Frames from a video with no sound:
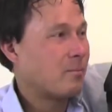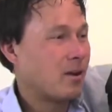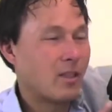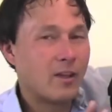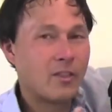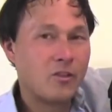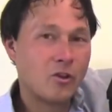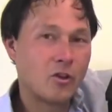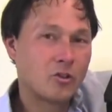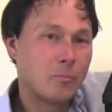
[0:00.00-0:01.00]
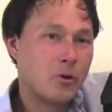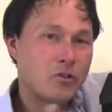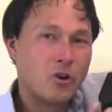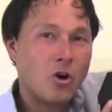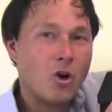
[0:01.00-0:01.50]
I like that you can also
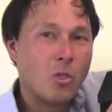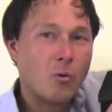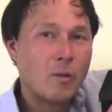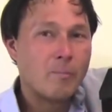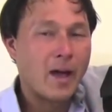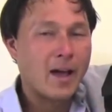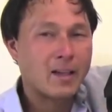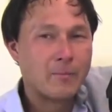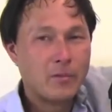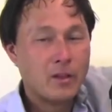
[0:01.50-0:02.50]
push it all the way back